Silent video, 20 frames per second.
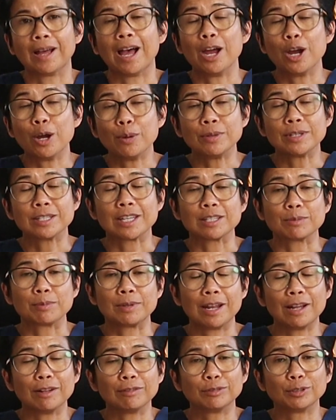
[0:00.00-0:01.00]
I hope this has
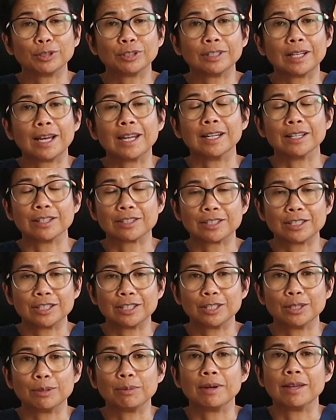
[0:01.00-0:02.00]
been helpful and I'll
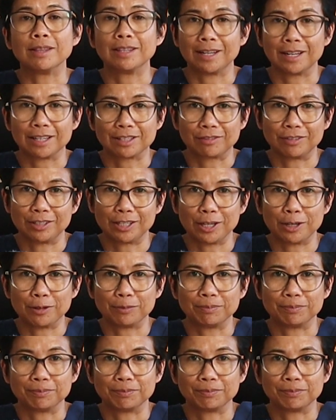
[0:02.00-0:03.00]
see you in the next video.